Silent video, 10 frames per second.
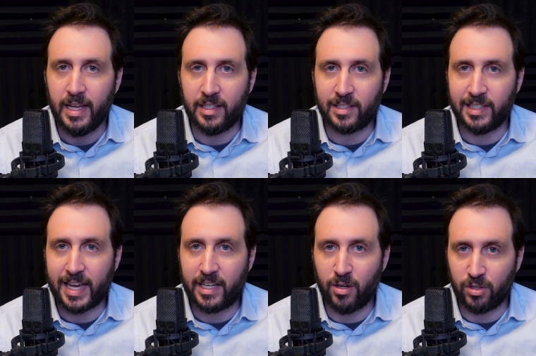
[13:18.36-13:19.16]
It's
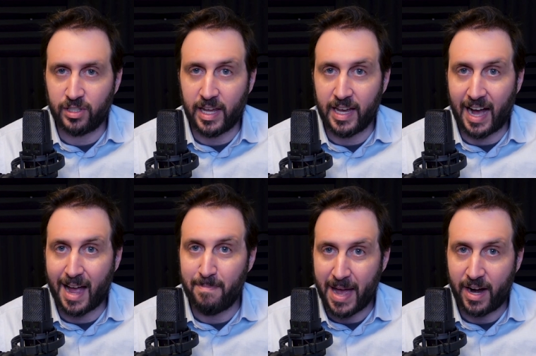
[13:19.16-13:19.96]
like you're saying,
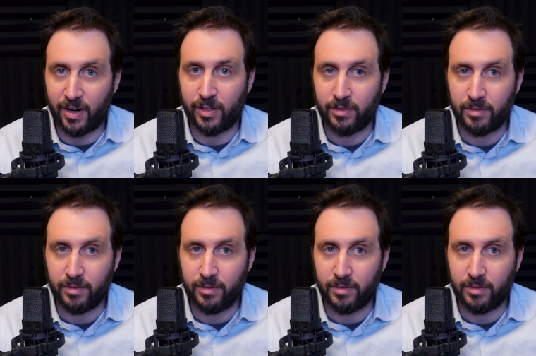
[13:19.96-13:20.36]
I matter.